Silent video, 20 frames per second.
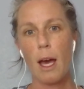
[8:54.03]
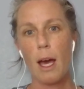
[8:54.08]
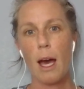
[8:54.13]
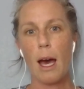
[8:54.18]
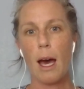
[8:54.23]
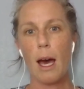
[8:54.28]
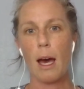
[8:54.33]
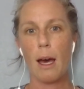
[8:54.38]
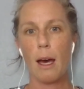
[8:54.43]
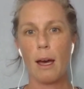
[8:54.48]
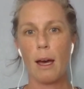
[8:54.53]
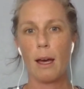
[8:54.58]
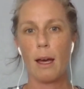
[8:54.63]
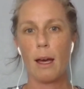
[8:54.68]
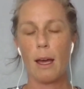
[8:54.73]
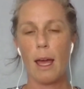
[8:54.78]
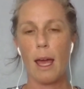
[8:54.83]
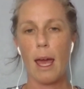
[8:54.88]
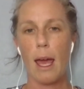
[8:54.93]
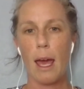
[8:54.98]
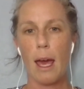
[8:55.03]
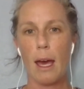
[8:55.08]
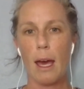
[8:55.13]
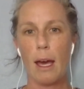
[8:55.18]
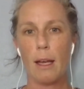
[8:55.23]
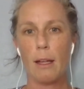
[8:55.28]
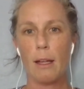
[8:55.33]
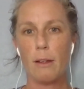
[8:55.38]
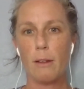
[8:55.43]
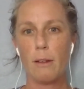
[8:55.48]

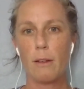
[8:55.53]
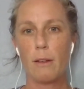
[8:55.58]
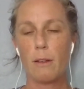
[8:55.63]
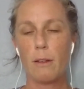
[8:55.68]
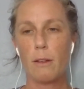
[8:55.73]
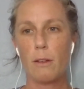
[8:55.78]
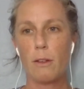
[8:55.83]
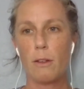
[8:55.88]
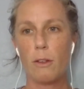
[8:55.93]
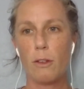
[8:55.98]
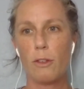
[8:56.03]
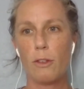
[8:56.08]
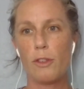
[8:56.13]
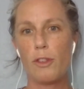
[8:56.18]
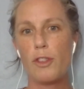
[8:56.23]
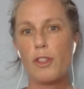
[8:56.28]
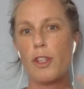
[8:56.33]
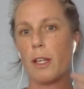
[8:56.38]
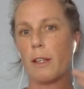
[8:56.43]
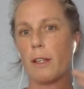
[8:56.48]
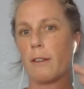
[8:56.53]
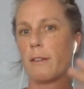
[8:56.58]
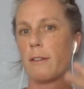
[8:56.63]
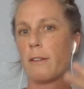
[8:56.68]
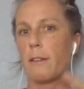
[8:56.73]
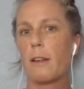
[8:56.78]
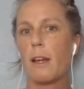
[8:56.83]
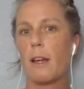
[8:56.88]
and just